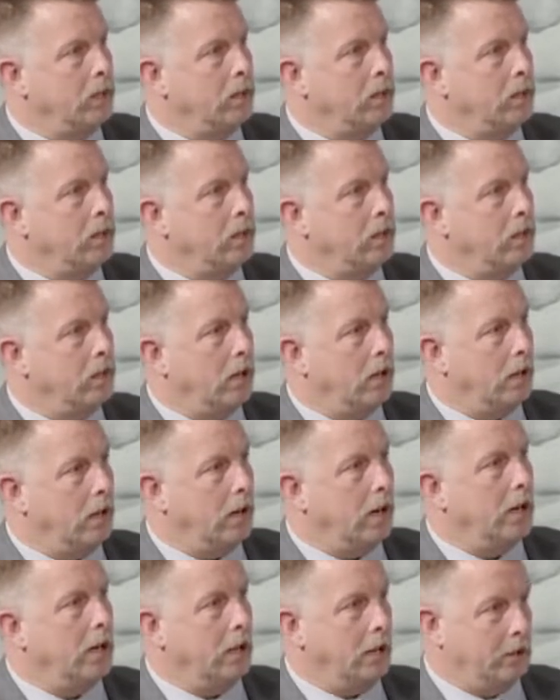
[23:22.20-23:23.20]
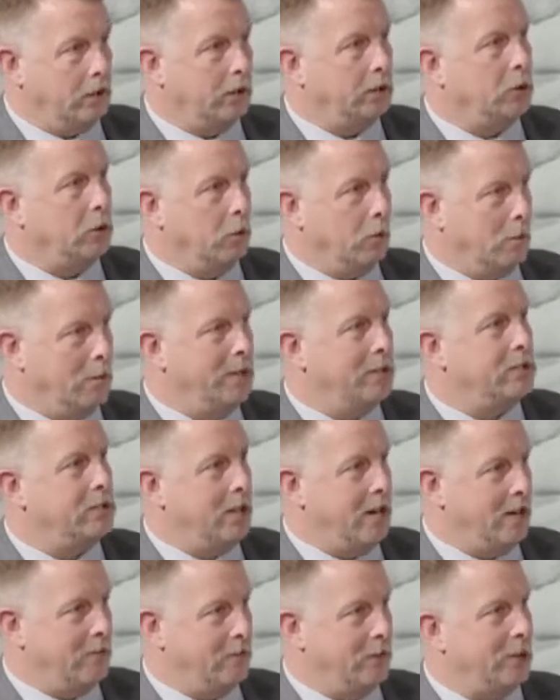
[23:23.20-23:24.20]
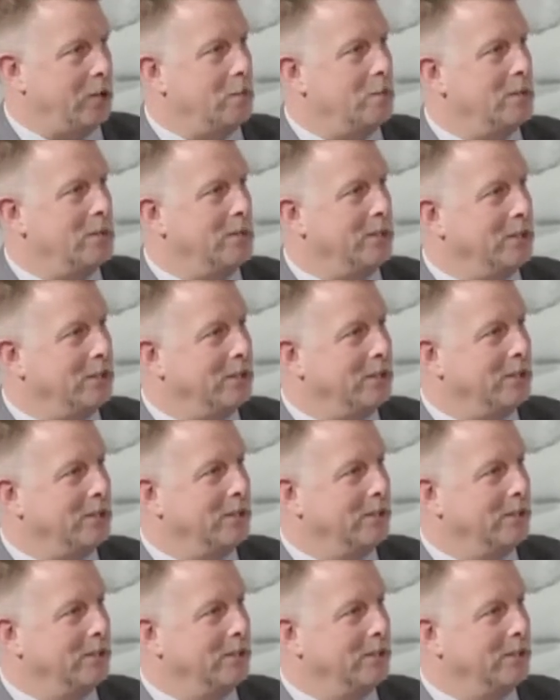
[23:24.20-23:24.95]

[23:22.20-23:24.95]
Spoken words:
I think there will be a staff recommendation.